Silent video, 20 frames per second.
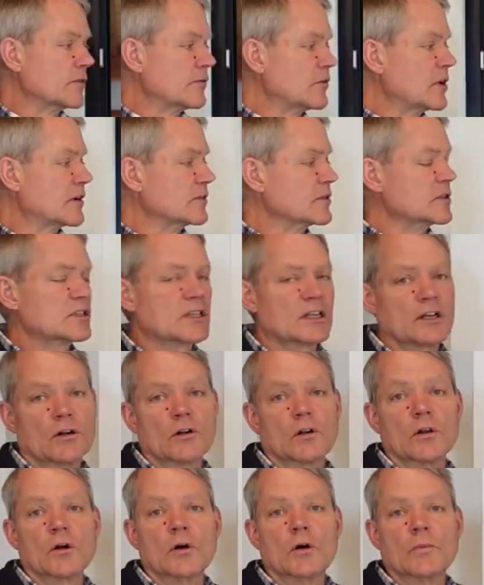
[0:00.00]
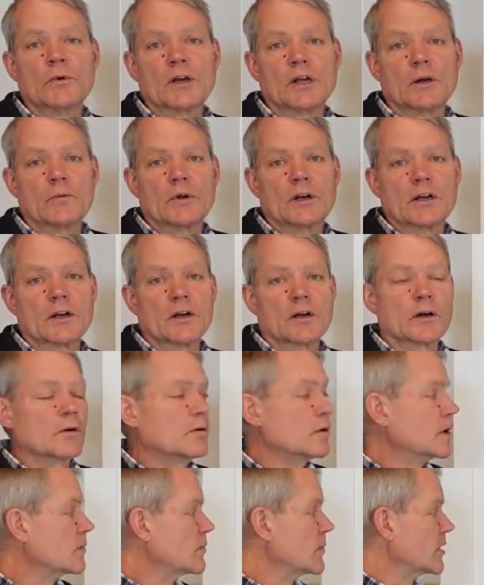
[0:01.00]
If you have a single opening
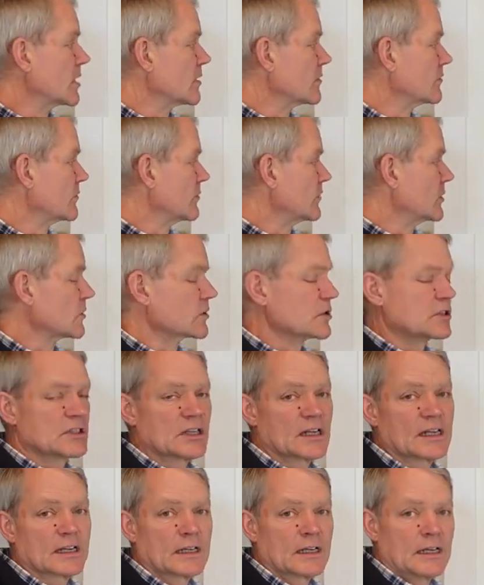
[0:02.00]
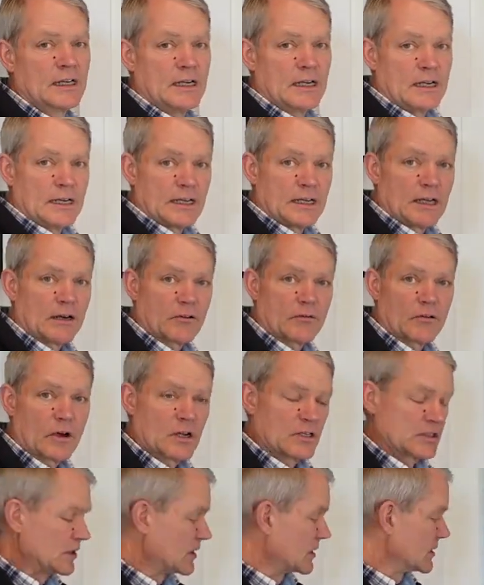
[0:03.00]
window above your sink, get a
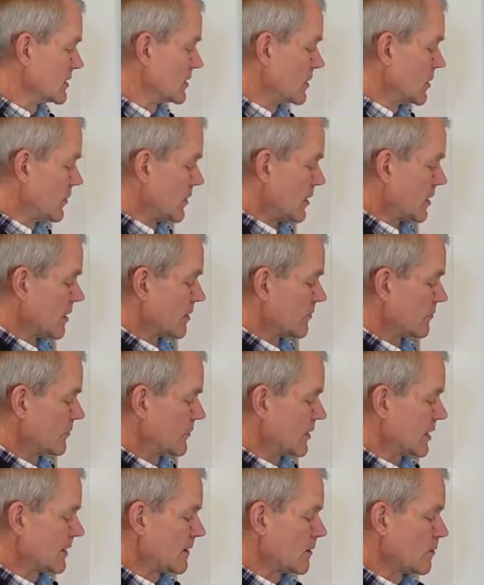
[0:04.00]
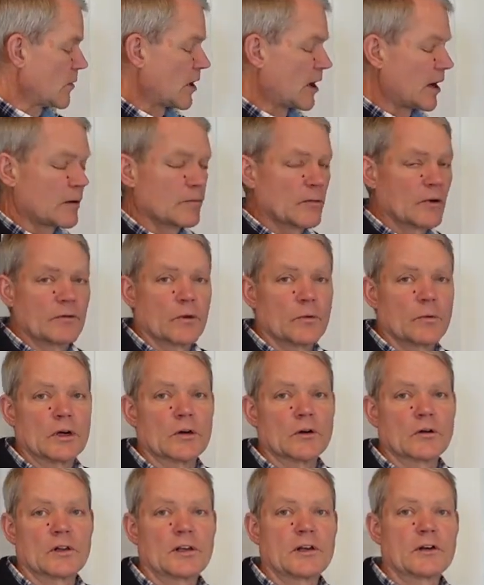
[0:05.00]
faucet that's low enough that the bottom of the
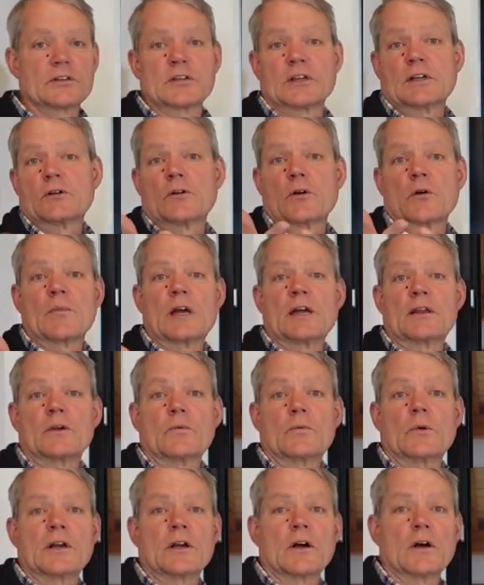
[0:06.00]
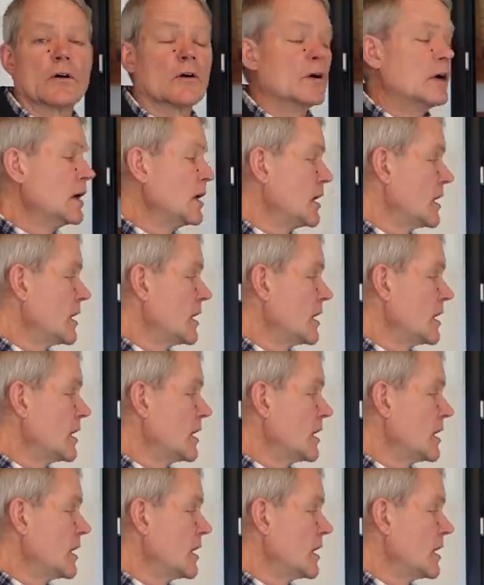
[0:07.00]
window clears it or make the window